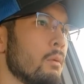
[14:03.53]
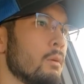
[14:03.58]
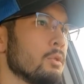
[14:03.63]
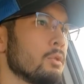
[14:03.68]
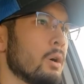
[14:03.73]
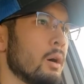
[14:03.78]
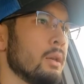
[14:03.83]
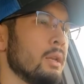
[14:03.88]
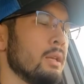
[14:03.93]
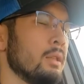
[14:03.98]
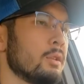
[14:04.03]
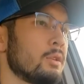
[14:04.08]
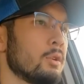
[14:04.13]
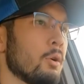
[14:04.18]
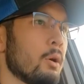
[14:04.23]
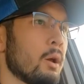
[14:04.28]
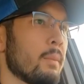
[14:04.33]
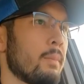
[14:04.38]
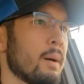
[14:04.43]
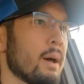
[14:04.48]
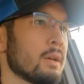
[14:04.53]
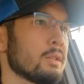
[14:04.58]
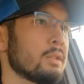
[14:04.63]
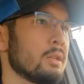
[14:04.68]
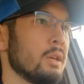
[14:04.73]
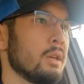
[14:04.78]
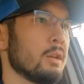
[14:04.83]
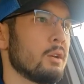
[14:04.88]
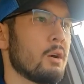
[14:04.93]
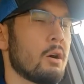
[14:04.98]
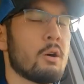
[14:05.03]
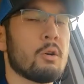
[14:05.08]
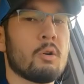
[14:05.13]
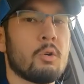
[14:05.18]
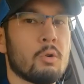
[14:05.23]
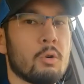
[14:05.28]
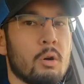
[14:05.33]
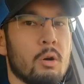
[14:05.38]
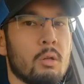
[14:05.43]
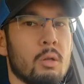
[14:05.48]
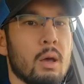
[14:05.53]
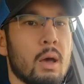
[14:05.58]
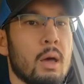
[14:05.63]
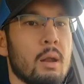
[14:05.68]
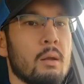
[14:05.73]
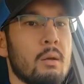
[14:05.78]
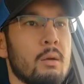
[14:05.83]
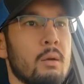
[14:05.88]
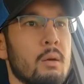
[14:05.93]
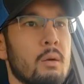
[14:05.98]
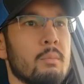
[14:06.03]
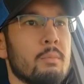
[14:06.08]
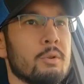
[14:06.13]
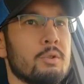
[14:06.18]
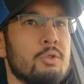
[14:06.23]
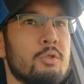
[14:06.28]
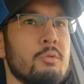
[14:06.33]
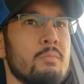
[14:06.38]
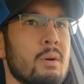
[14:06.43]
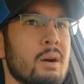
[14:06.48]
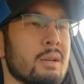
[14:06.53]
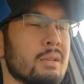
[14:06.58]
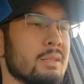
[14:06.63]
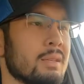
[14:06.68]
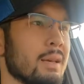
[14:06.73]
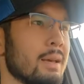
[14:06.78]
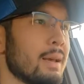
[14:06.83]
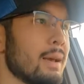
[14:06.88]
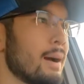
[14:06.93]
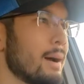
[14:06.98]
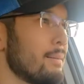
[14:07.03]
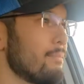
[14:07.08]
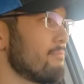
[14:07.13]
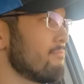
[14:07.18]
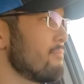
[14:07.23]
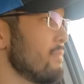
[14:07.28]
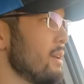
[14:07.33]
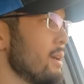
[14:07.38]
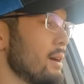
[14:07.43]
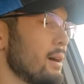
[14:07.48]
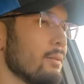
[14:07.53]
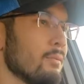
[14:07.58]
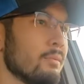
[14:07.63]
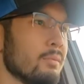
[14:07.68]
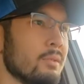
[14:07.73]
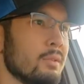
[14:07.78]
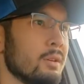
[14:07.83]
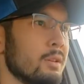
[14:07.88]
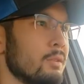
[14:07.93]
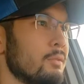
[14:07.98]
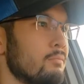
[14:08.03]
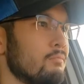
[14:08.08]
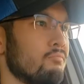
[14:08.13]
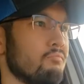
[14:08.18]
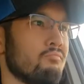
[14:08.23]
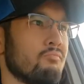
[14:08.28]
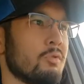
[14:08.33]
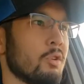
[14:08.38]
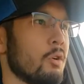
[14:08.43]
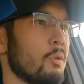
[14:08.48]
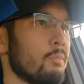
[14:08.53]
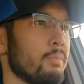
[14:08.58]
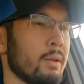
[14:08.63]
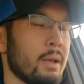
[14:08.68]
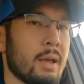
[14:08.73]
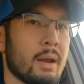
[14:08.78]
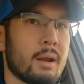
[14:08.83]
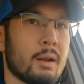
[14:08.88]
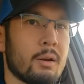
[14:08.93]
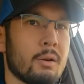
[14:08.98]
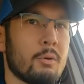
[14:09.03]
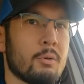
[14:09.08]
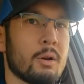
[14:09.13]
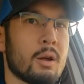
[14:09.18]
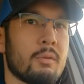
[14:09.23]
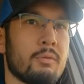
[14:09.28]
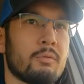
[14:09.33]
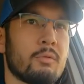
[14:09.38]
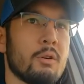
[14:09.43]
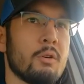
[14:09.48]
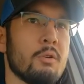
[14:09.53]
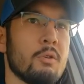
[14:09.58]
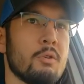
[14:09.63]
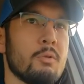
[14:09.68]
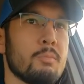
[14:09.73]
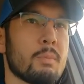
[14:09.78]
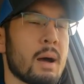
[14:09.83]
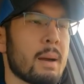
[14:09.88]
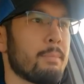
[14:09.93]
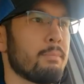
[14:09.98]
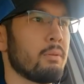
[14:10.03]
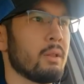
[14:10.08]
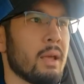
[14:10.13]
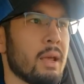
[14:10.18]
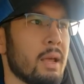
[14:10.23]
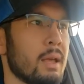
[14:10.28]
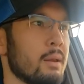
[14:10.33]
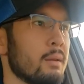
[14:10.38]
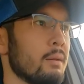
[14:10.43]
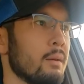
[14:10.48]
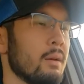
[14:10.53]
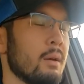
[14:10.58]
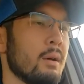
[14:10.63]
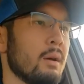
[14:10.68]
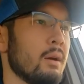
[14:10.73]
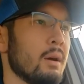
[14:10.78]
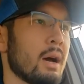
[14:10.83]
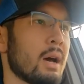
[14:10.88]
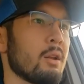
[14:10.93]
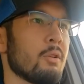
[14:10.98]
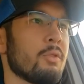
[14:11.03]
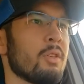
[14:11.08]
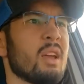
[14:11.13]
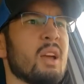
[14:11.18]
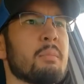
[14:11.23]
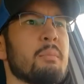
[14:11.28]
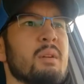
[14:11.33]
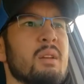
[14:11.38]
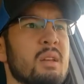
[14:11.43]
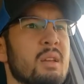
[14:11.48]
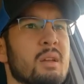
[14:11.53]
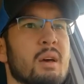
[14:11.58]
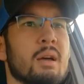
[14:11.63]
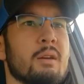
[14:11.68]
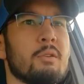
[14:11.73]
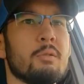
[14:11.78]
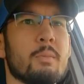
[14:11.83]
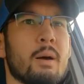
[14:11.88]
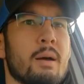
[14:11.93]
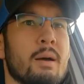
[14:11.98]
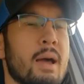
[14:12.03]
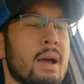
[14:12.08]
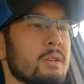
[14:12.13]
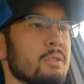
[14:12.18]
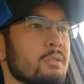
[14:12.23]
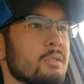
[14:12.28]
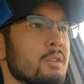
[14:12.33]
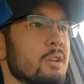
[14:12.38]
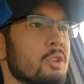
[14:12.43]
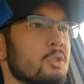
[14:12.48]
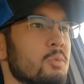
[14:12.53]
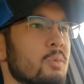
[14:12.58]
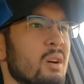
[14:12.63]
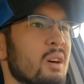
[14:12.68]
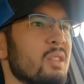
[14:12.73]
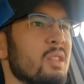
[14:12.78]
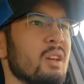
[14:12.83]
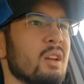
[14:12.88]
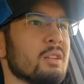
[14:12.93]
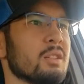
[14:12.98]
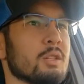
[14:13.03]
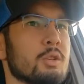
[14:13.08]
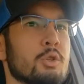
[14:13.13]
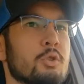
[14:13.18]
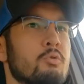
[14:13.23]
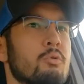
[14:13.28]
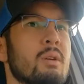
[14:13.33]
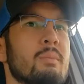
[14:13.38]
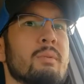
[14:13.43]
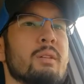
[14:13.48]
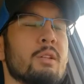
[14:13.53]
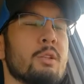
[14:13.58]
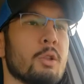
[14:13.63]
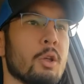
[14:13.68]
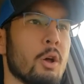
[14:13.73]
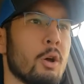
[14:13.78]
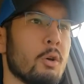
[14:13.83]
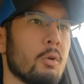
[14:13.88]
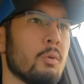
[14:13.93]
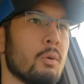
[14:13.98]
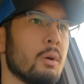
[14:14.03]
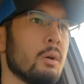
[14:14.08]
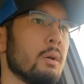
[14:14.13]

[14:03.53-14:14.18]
So I need the towing capacity and cargo and all that. But you might say, I really don't plan on going off-road. My plan, I don't think I'm going to need it. I do my hazard assessment. I think it's extremely low.